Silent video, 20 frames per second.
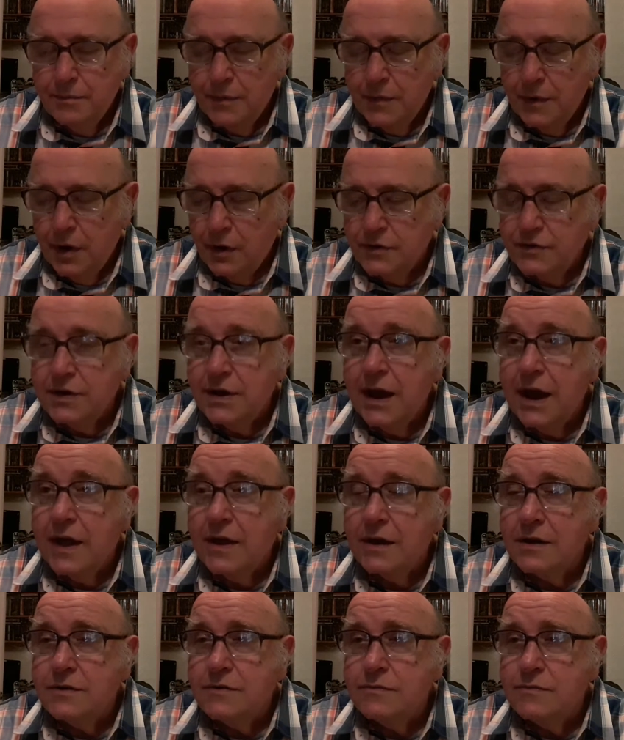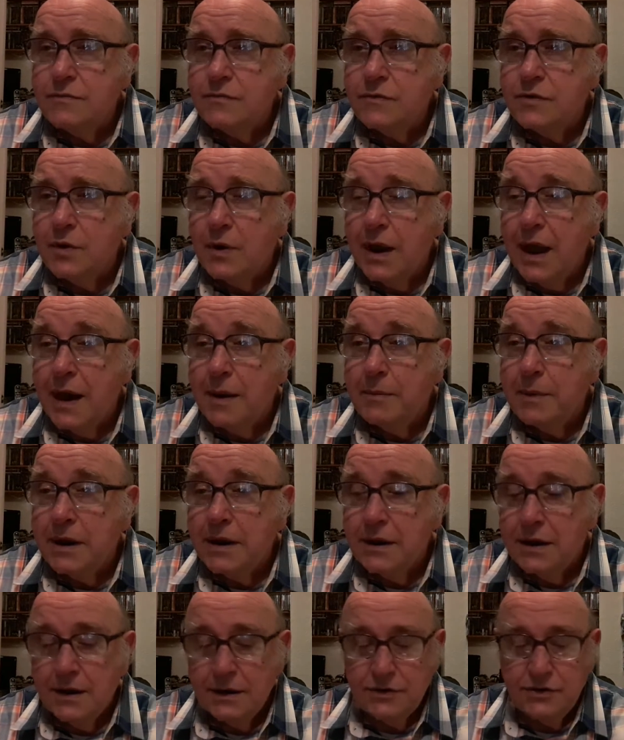got together to allow me
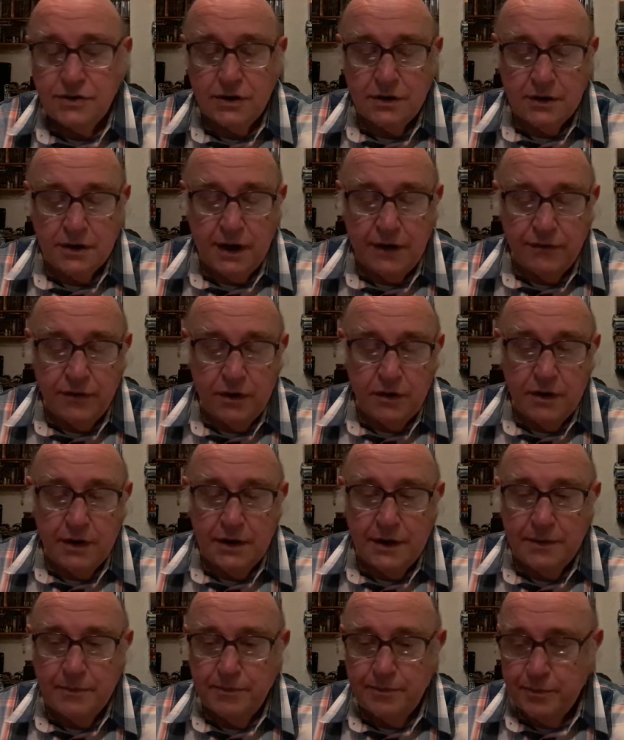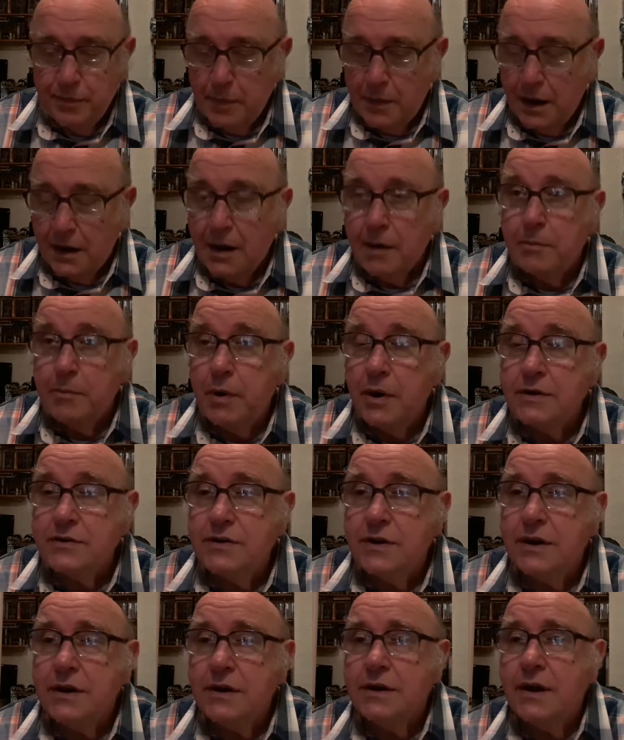to give you an
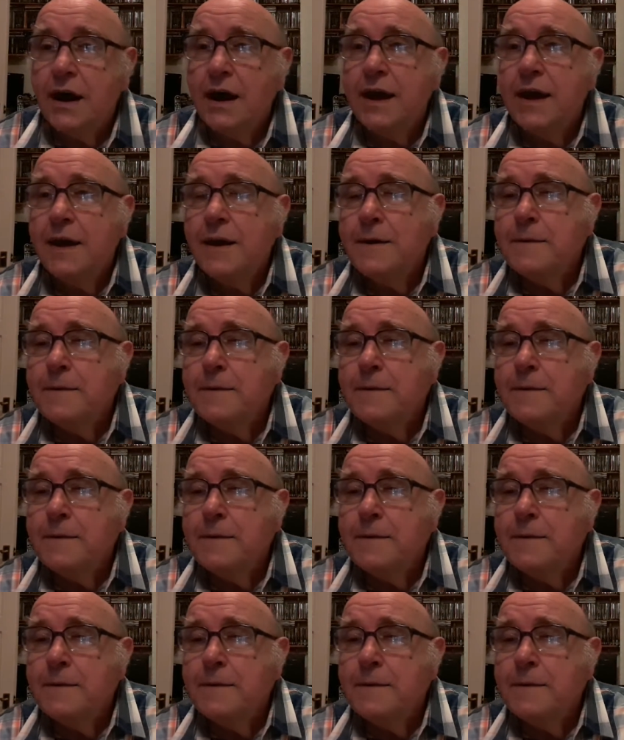unboxing today.